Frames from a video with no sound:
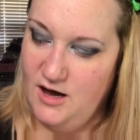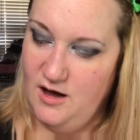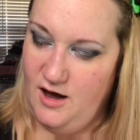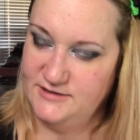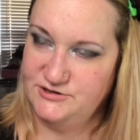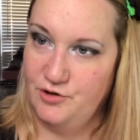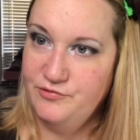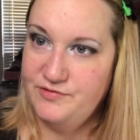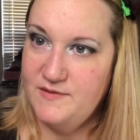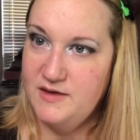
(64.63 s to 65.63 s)
I
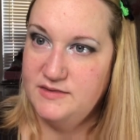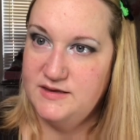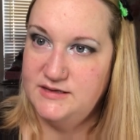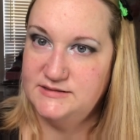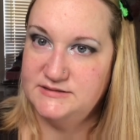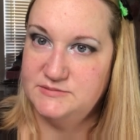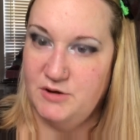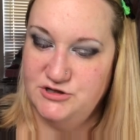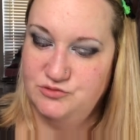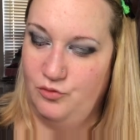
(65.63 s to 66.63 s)
don't think the
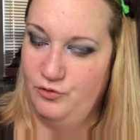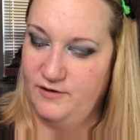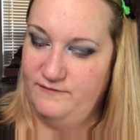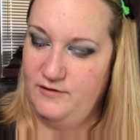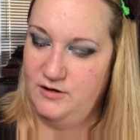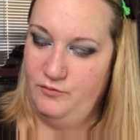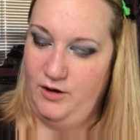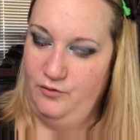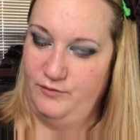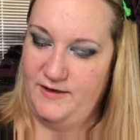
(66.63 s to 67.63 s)
sponge will work very
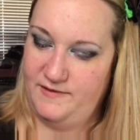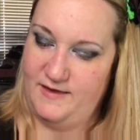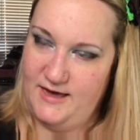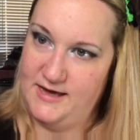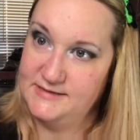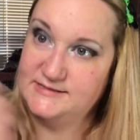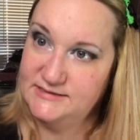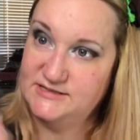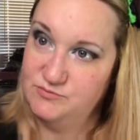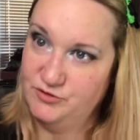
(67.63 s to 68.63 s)
well with a
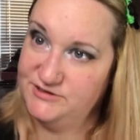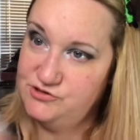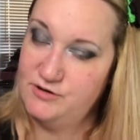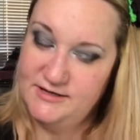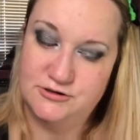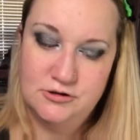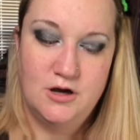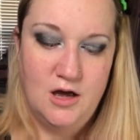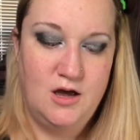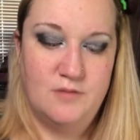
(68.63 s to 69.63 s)
tinted moisturizer
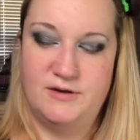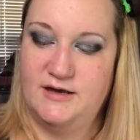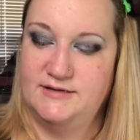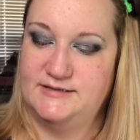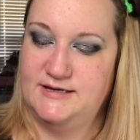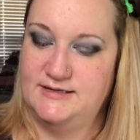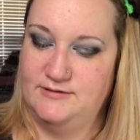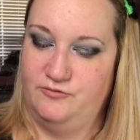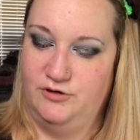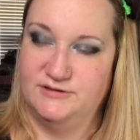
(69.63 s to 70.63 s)
because it
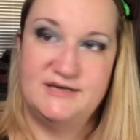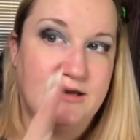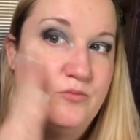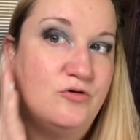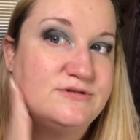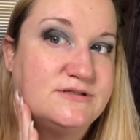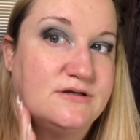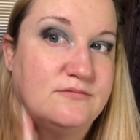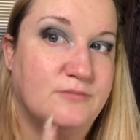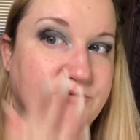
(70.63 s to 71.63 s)
will take most
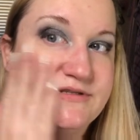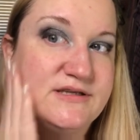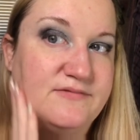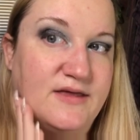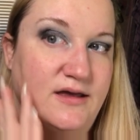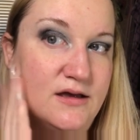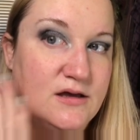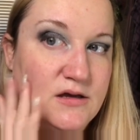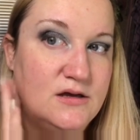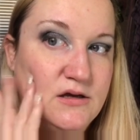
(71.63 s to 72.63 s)
of the
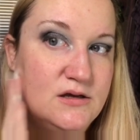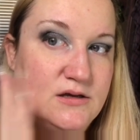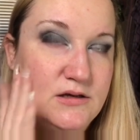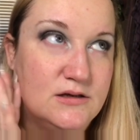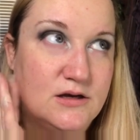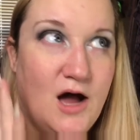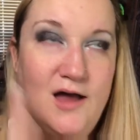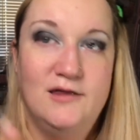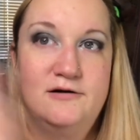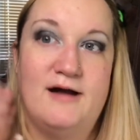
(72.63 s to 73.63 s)

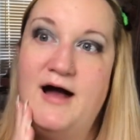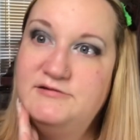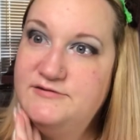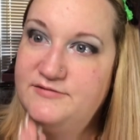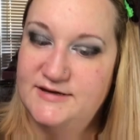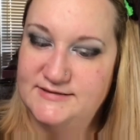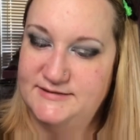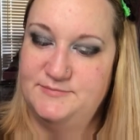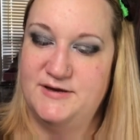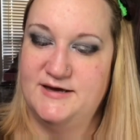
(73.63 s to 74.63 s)
color out of
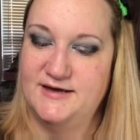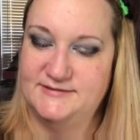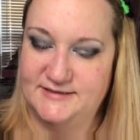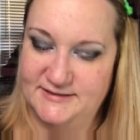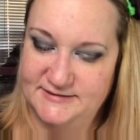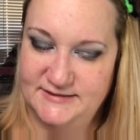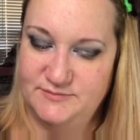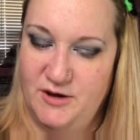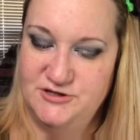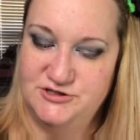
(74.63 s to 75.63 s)
it because it is a
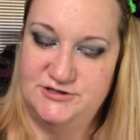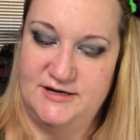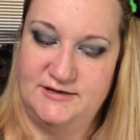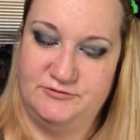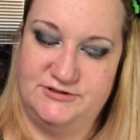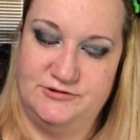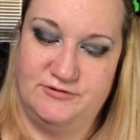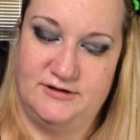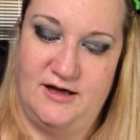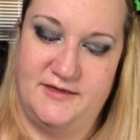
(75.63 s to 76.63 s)
sponge and it will
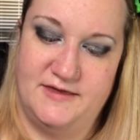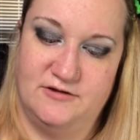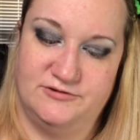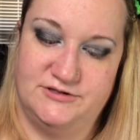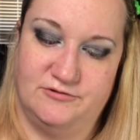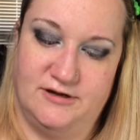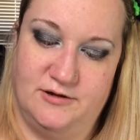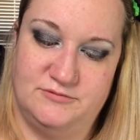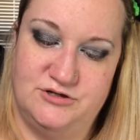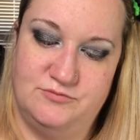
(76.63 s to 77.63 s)
soak it. I think it will soak it
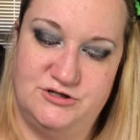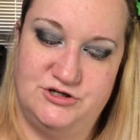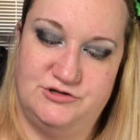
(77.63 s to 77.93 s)
up too much.